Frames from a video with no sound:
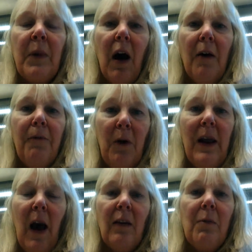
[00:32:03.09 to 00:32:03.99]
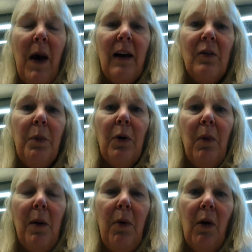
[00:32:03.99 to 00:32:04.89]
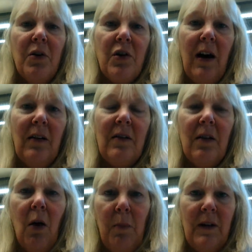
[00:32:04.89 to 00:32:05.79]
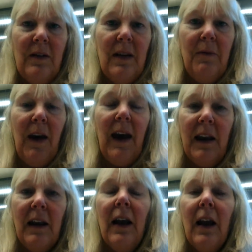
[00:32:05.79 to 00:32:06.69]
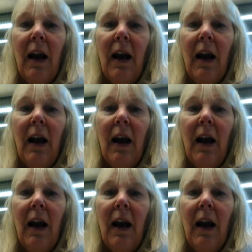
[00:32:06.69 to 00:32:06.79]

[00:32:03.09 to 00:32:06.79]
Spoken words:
I fully expect to put my blog address on my CV